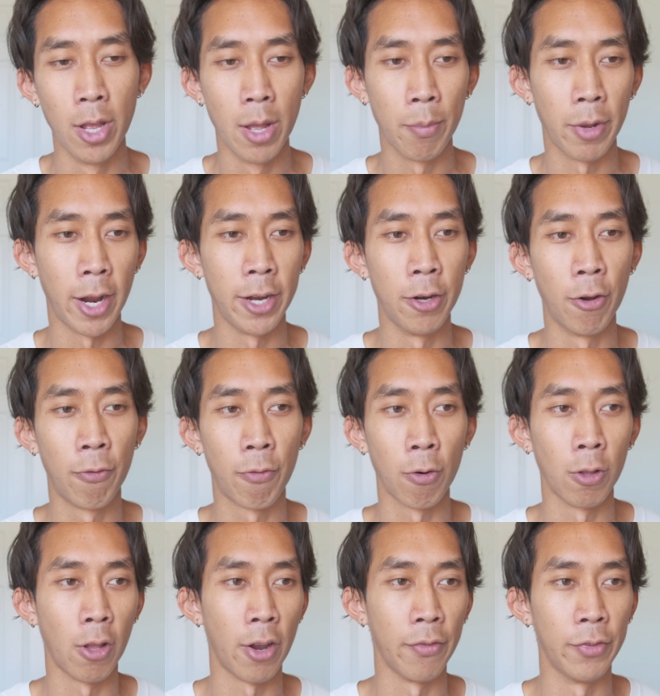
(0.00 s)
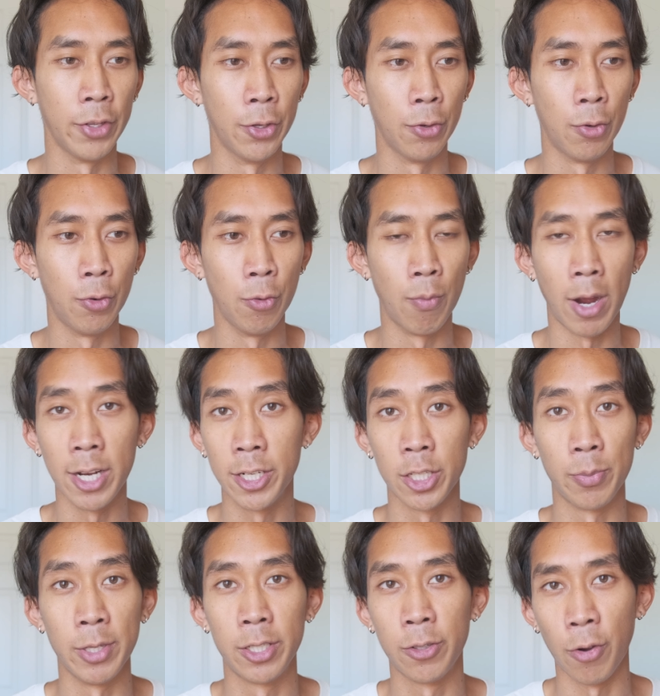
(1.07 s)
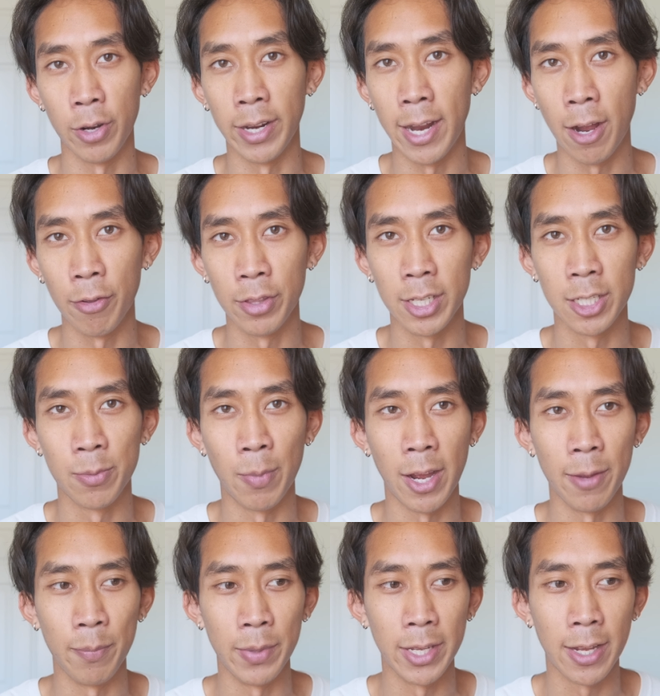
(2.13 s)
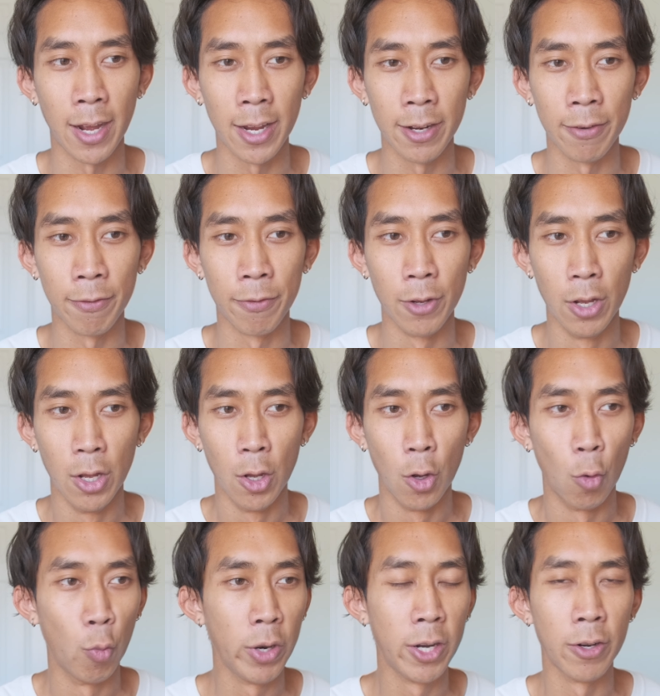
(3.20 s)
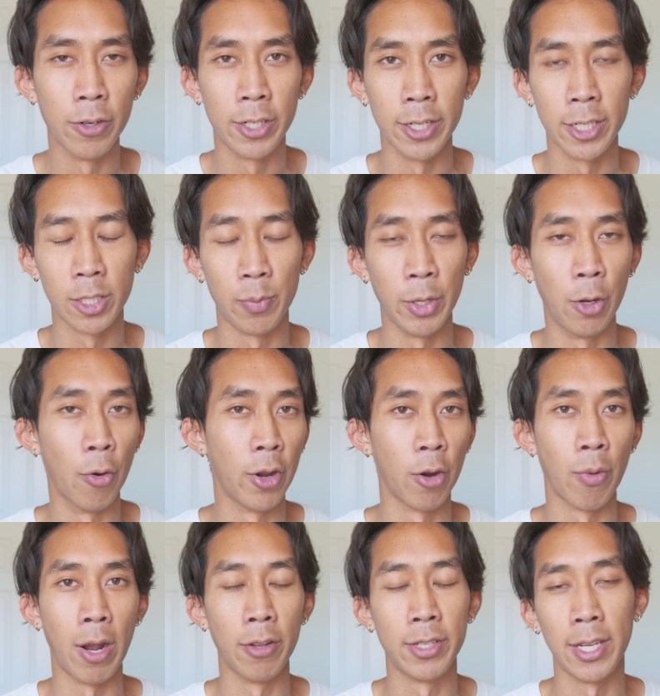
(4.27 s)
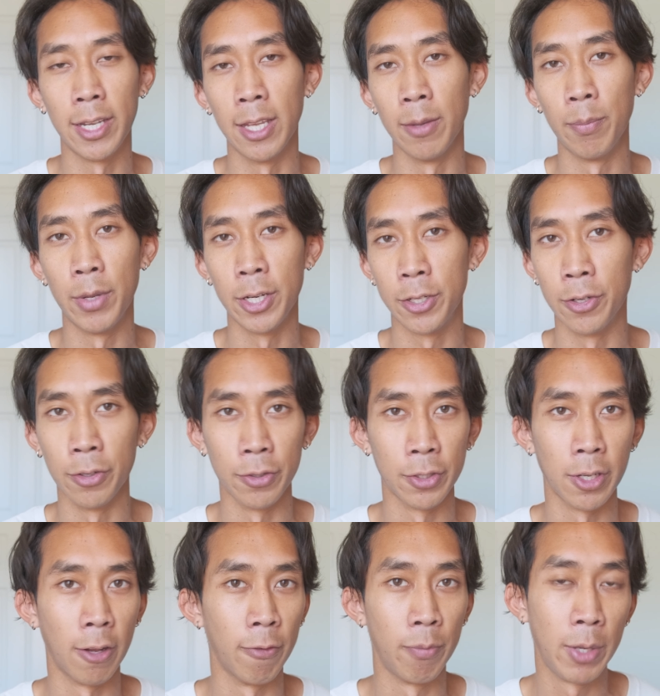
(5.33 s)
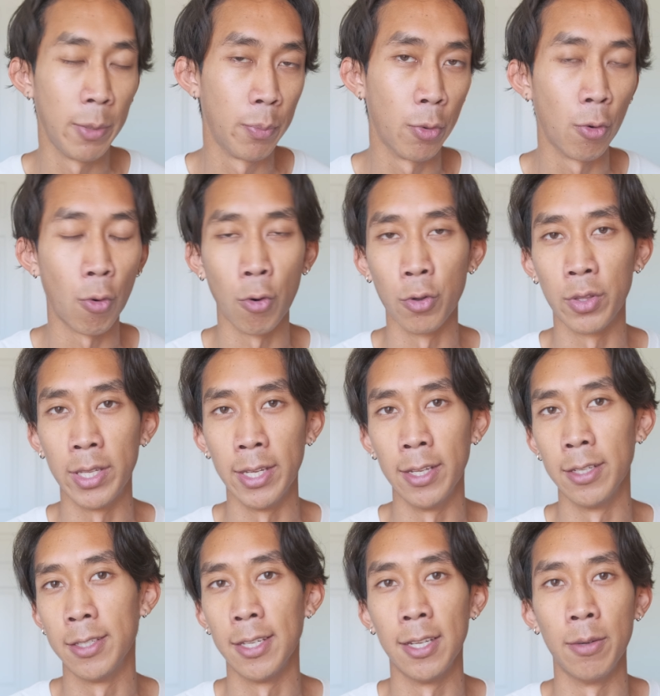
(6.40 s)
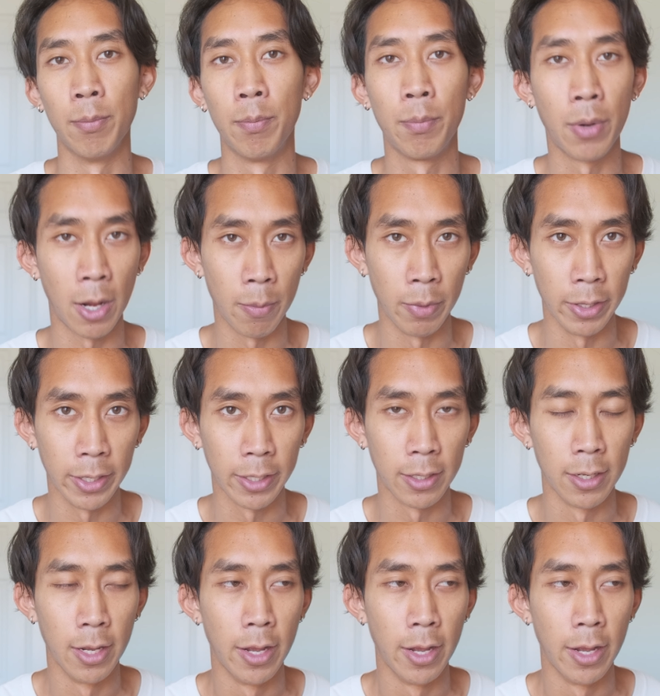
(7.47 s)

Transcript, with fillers: But I know for a lot of you who might just be starting out, this might be kind of weird to just be going around taking pictures of people or things in public.